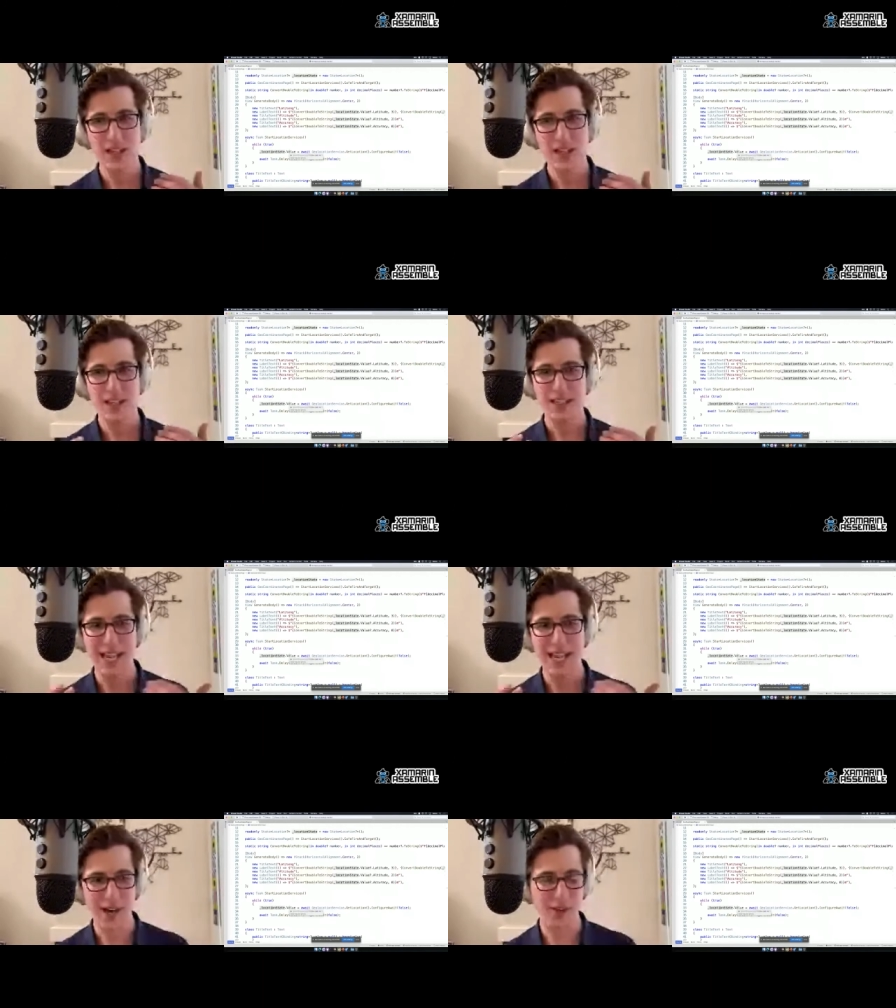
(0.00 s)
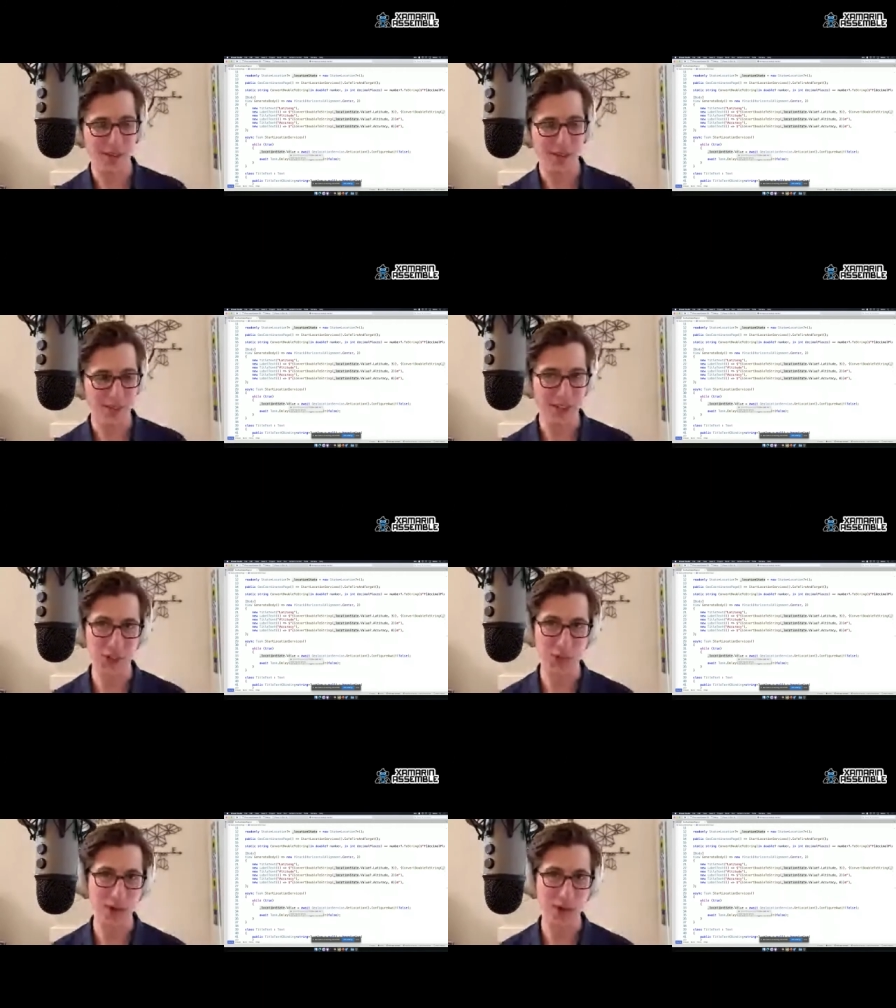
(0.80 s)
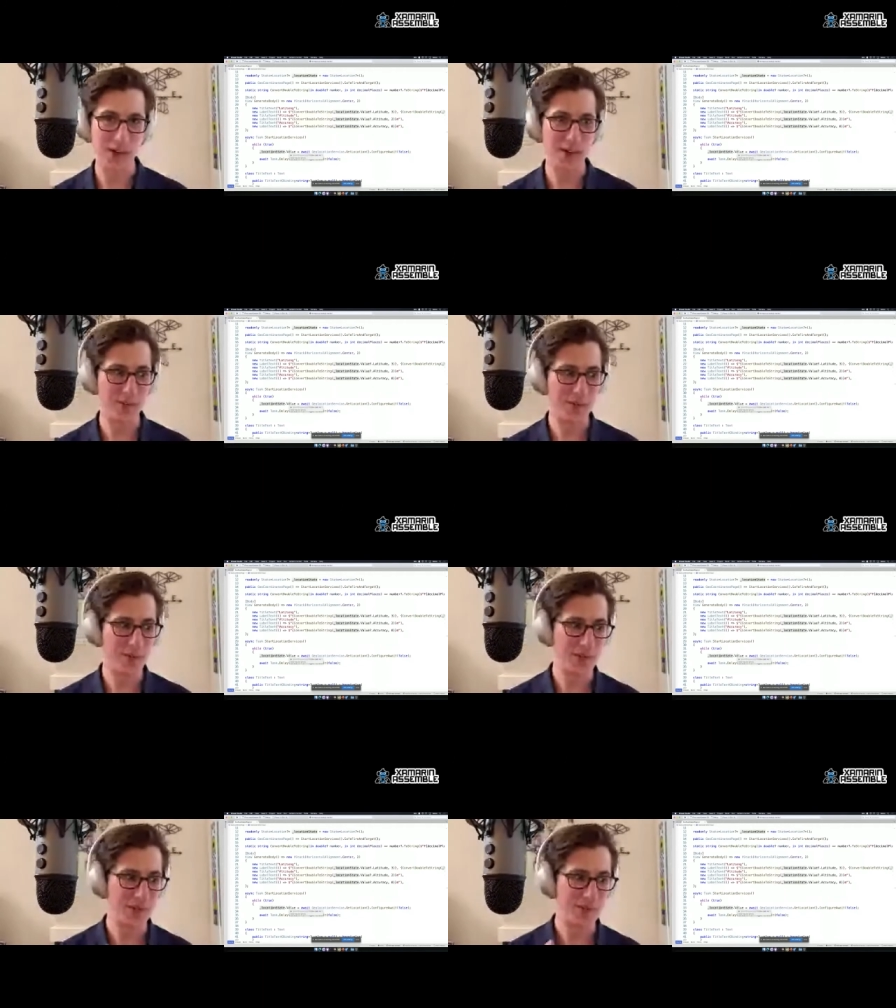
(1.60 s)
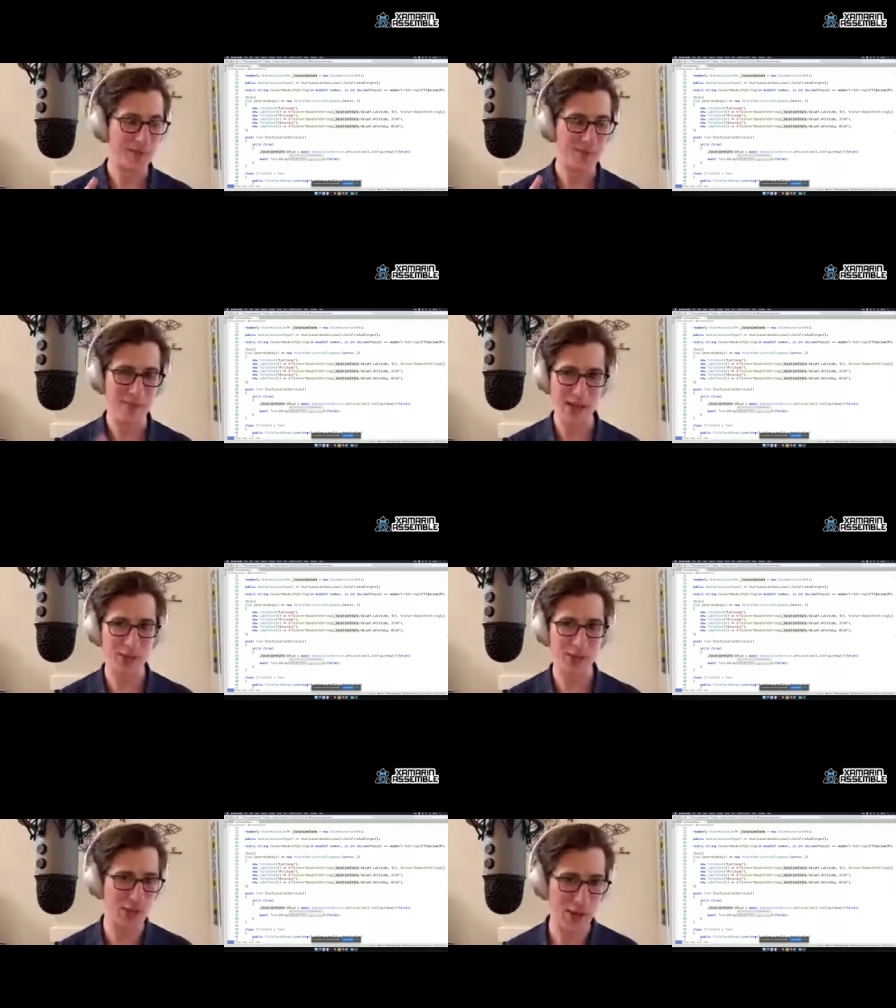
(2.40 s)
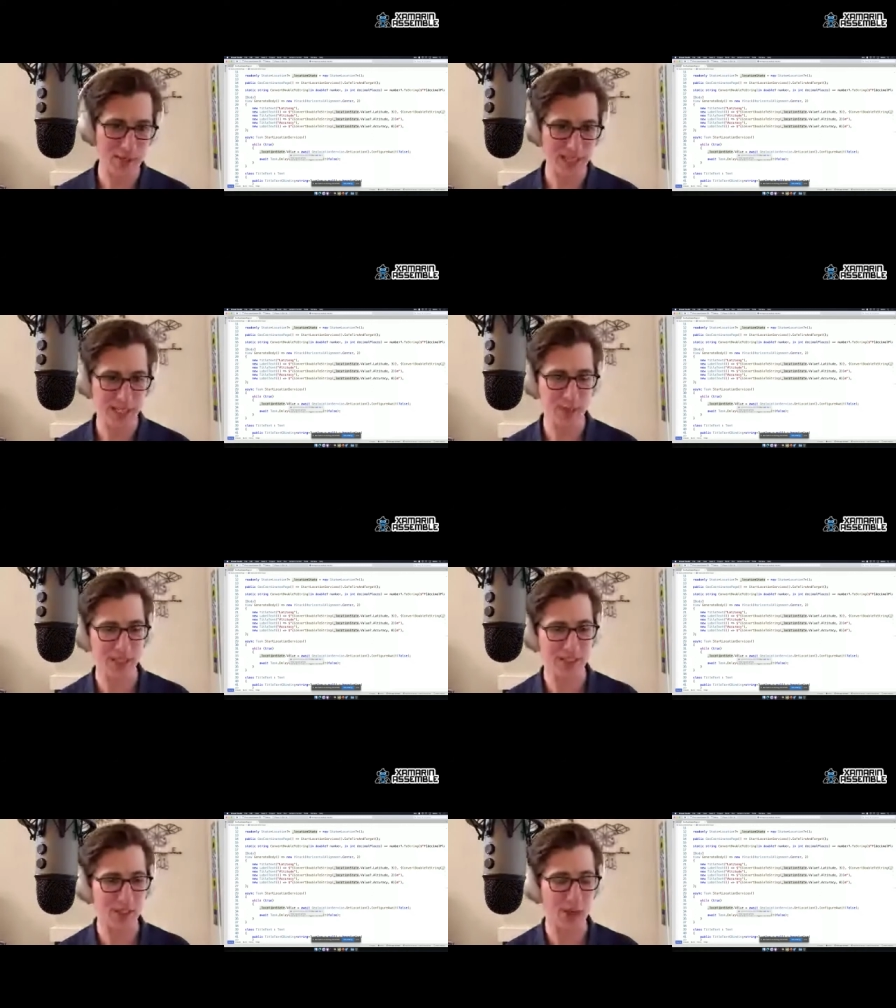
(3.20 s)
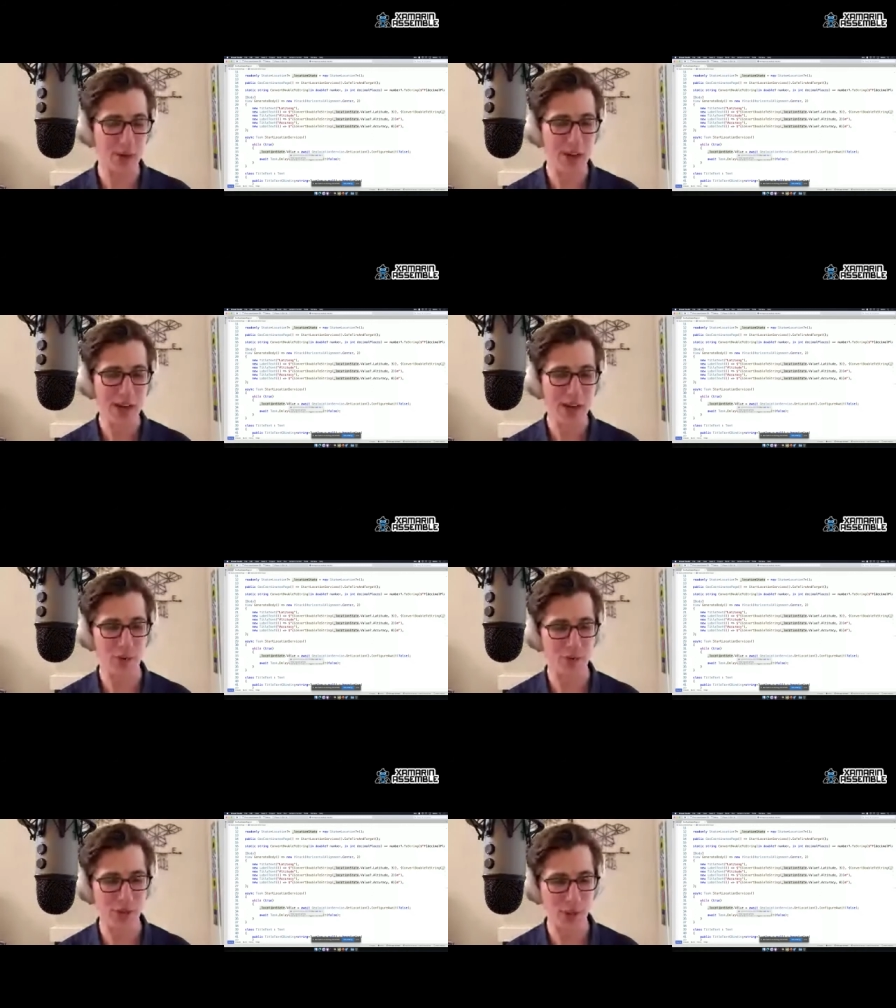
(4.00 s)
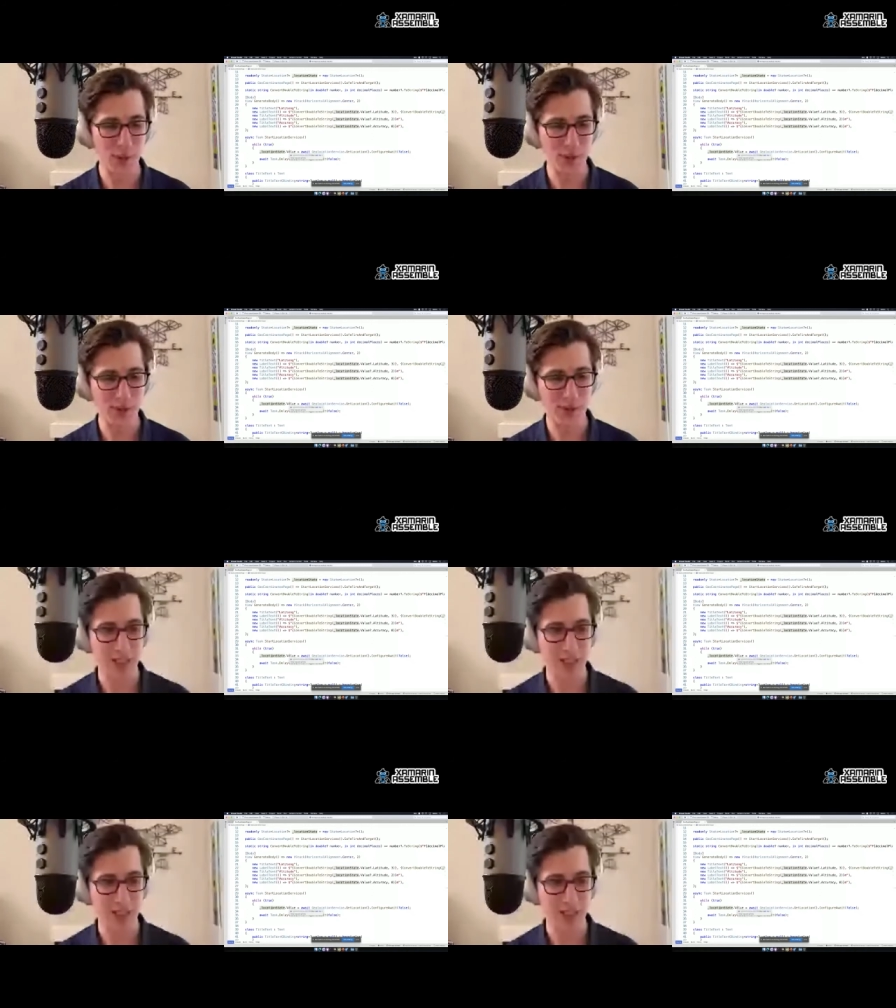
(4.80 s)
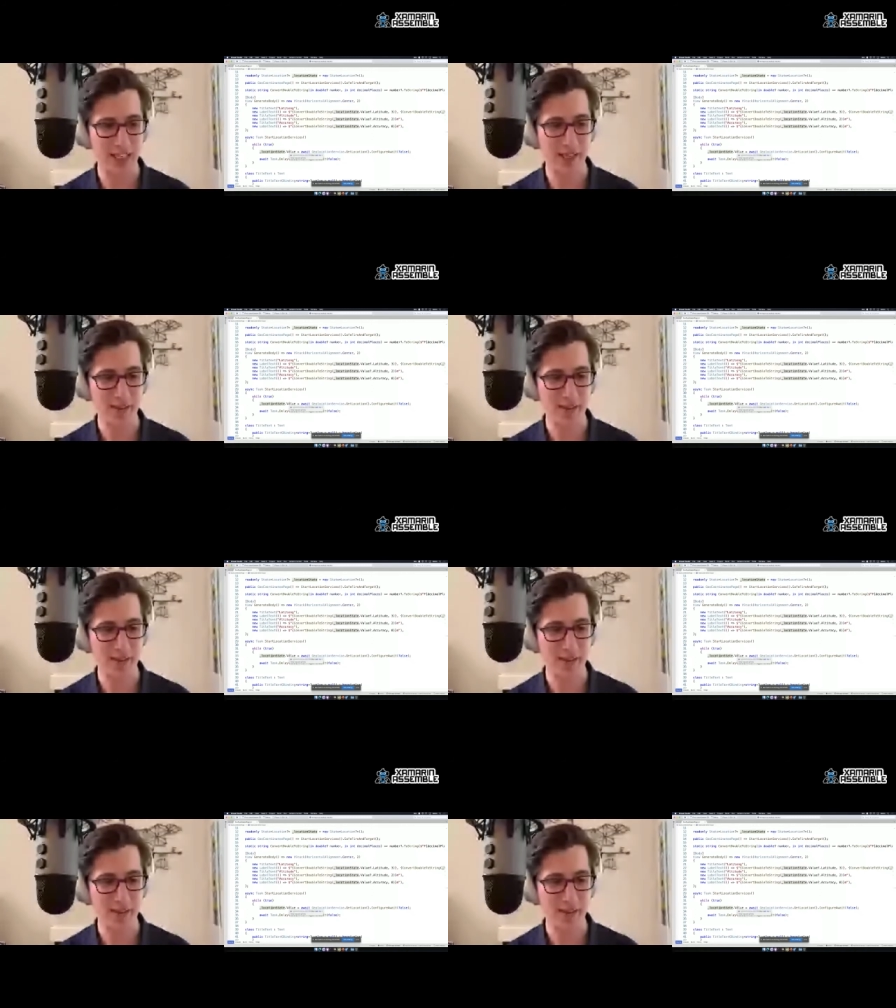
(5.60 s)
Now, this is where model view update comes in. So our view is right here.